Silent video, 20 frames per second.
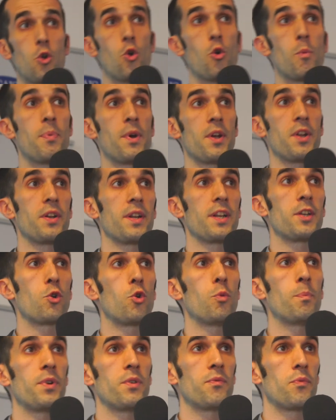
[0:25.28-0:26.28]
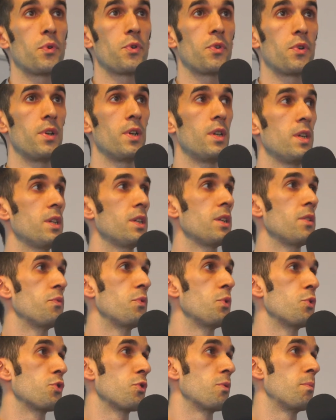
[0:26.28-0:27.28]
open and open for
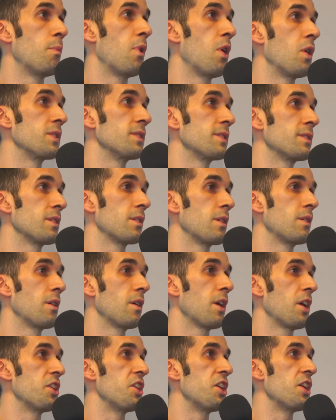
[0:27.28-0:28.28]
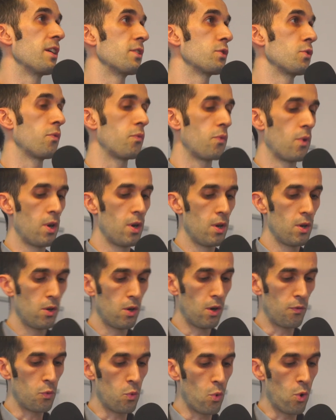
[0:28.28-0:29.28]
future months and years of
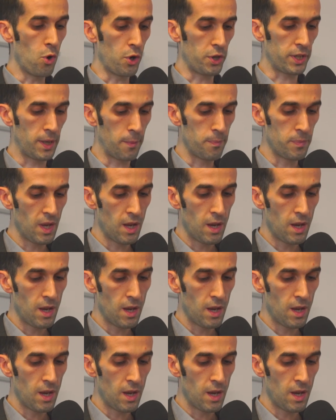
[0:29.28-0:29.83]
work.